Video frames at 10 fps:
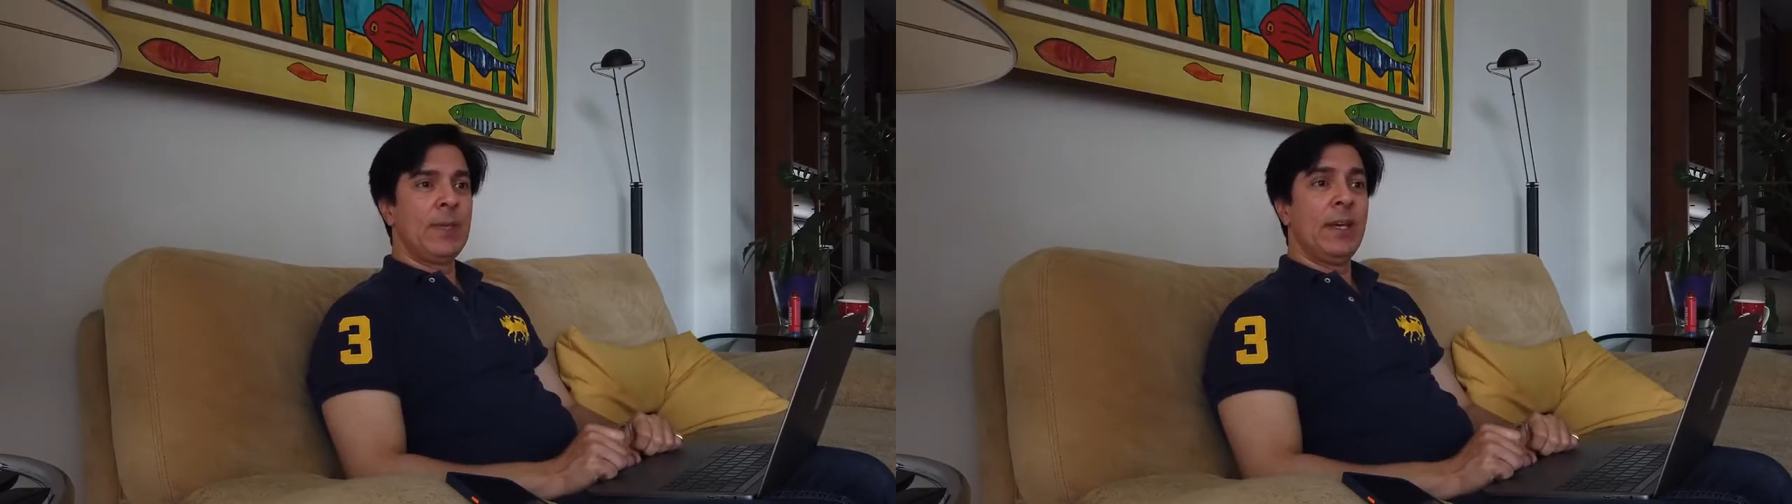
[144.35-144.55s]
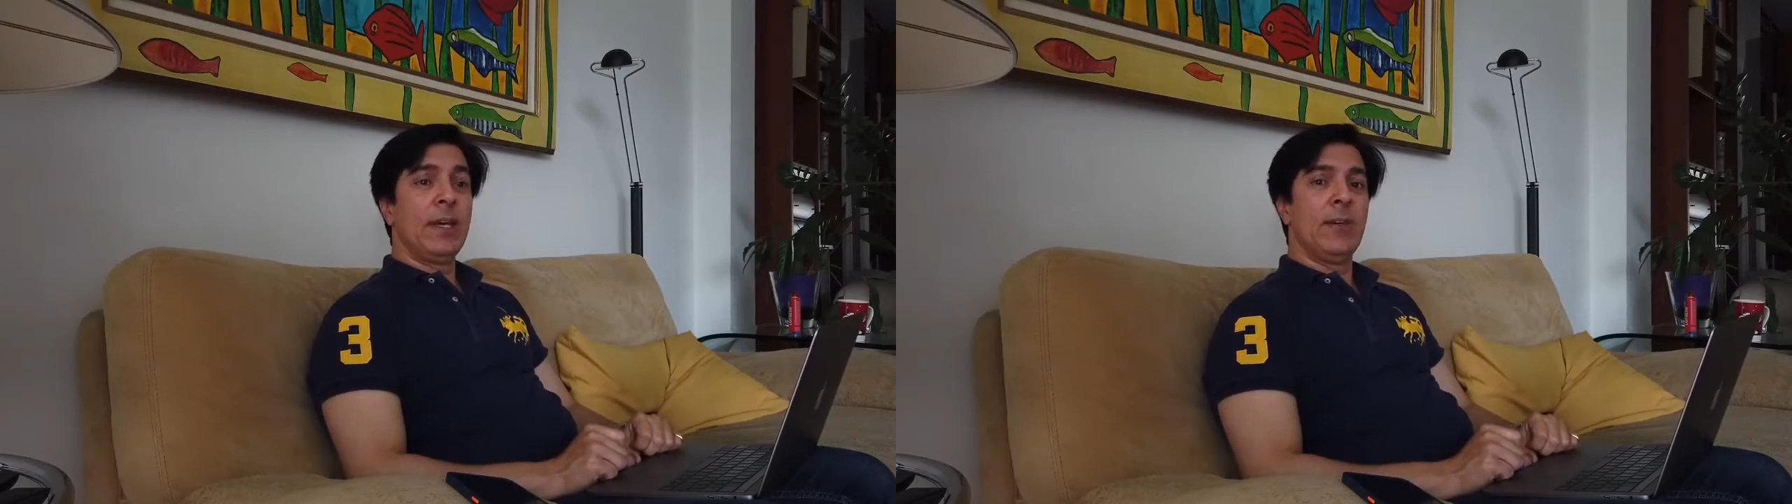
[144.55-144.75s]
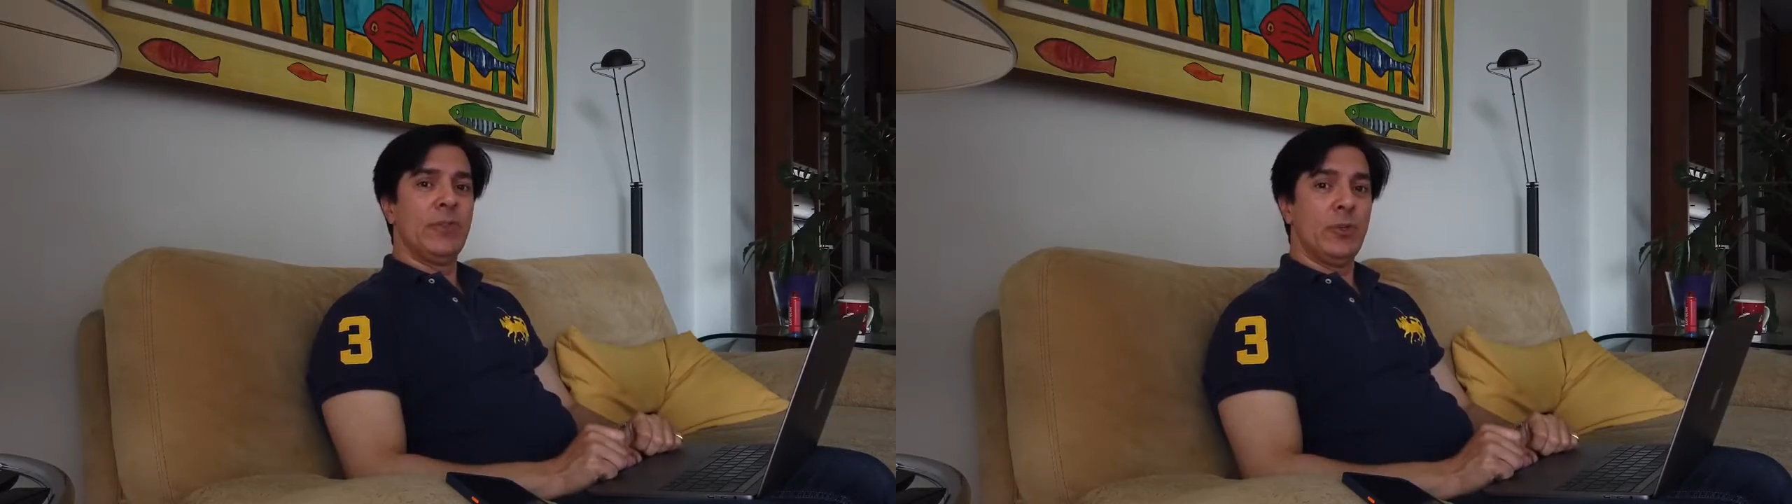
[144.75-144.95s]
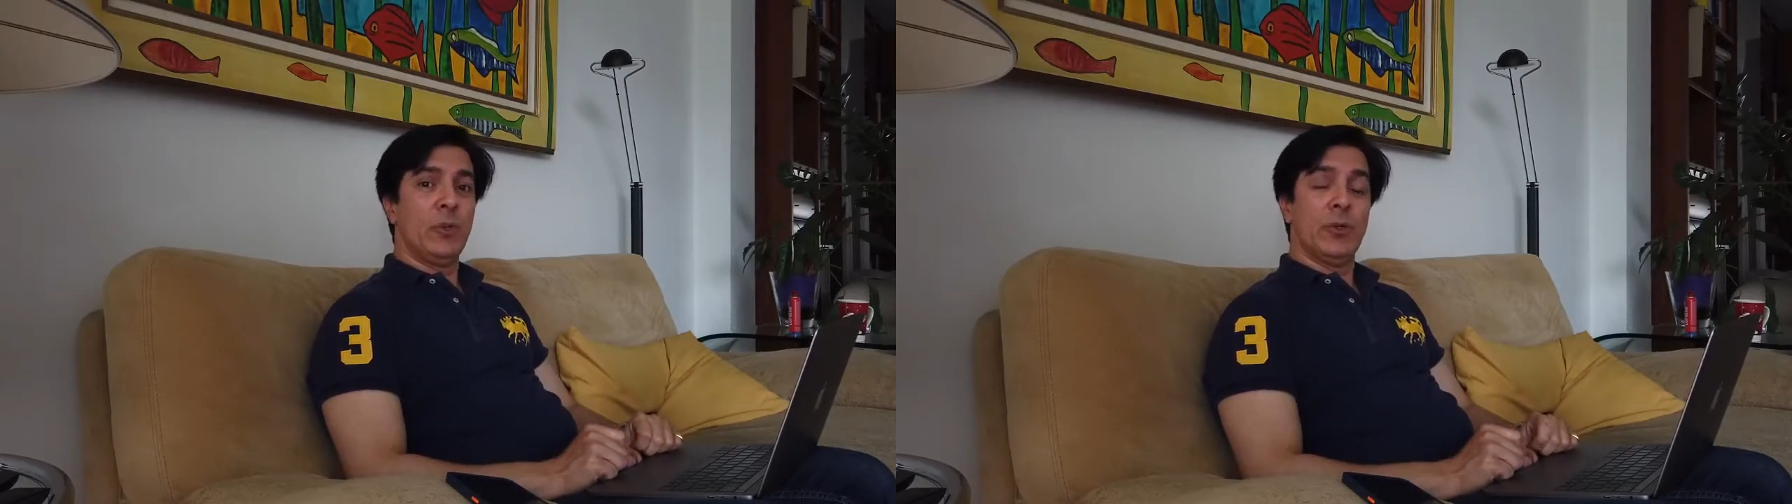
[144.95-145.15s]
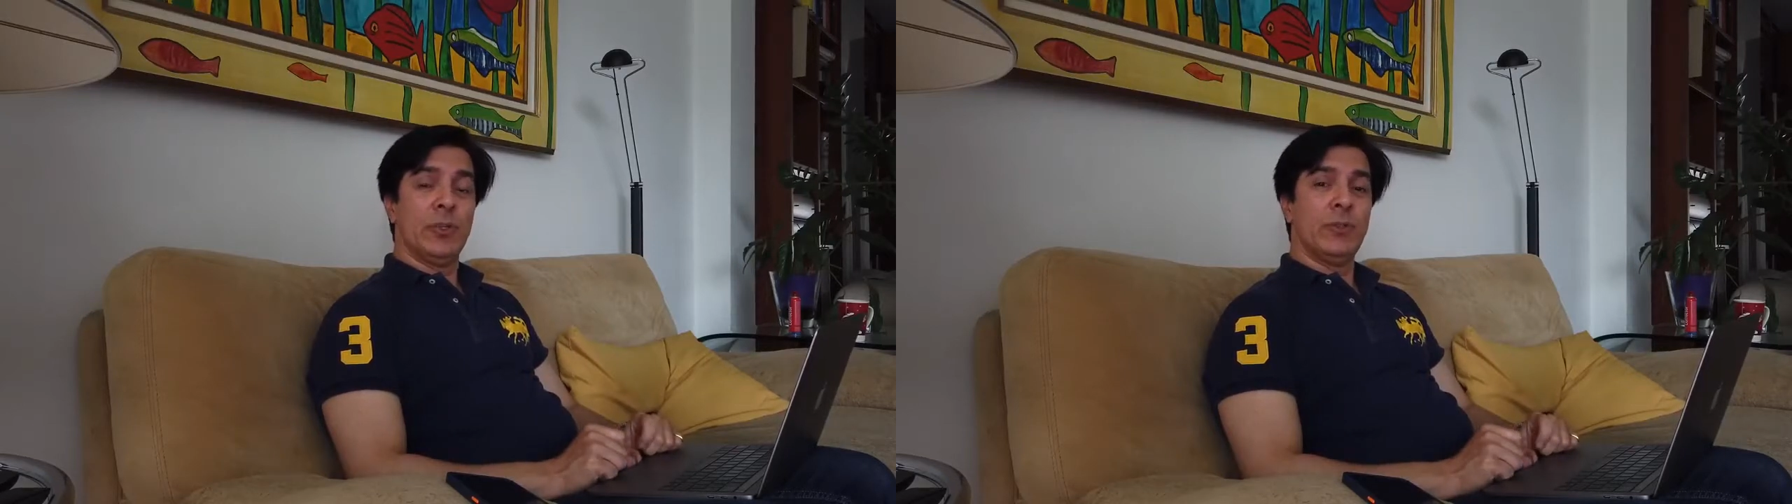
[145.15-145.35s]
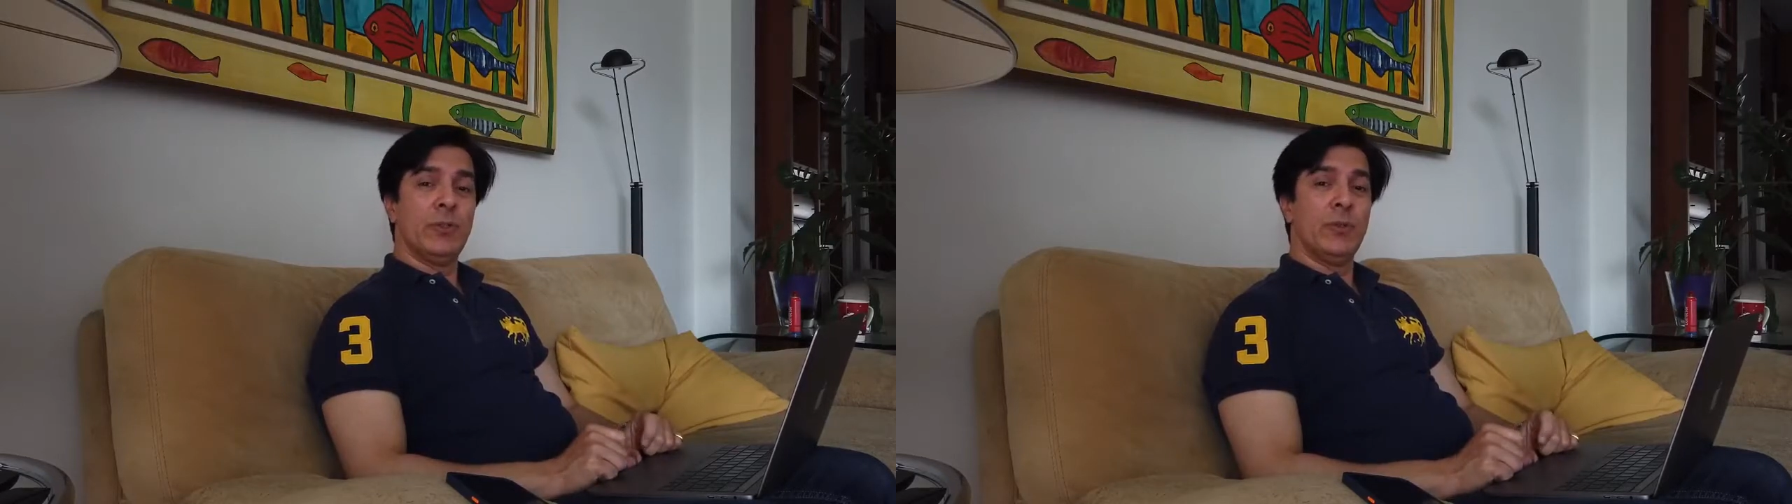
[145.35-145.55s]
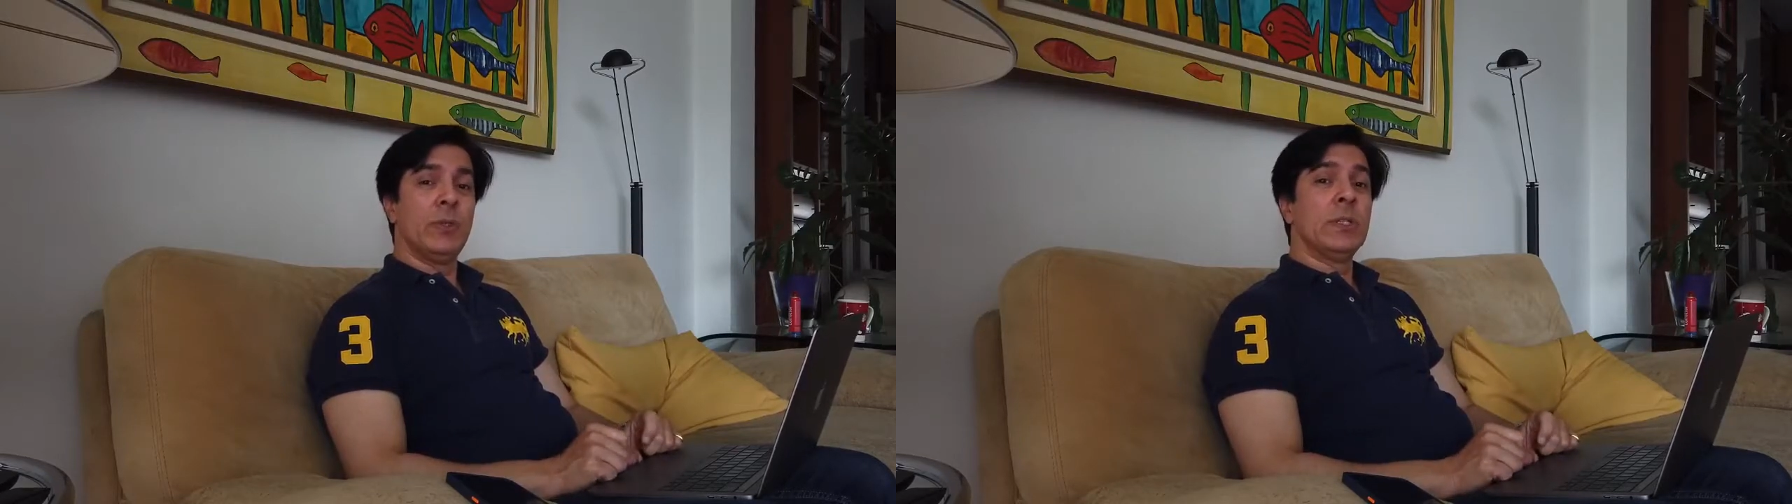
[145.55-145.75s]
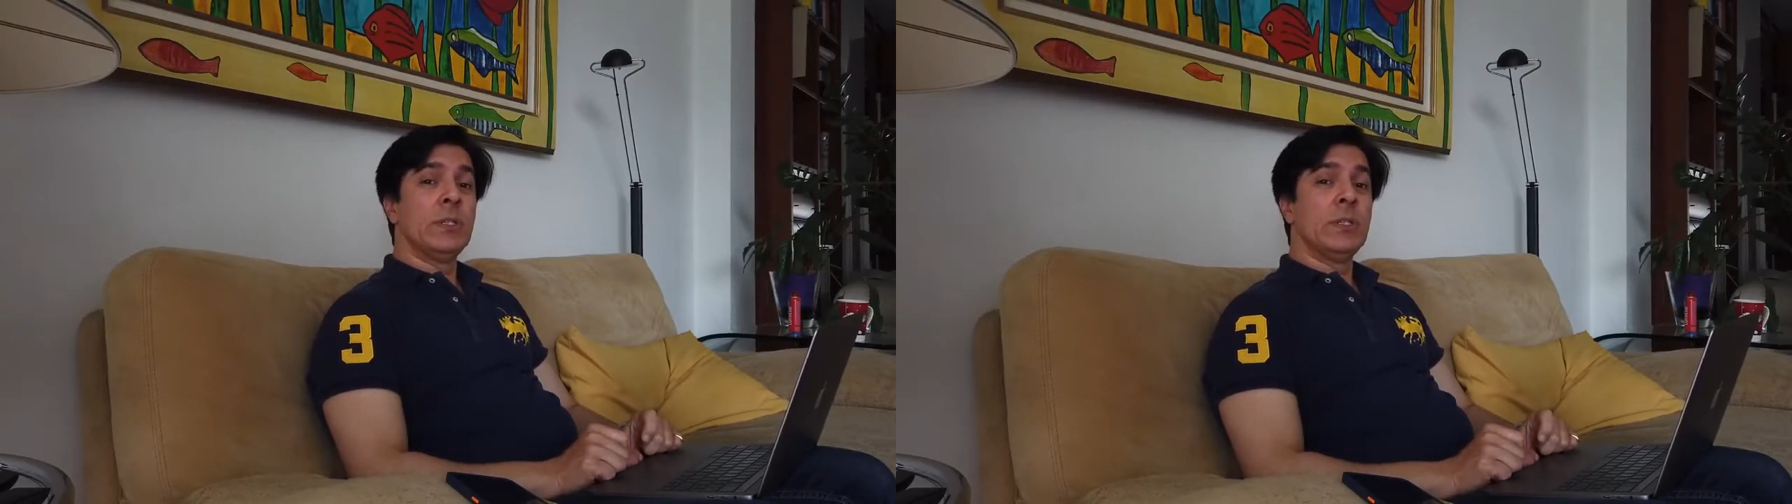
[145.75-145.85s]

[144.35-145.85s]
I haven't gone into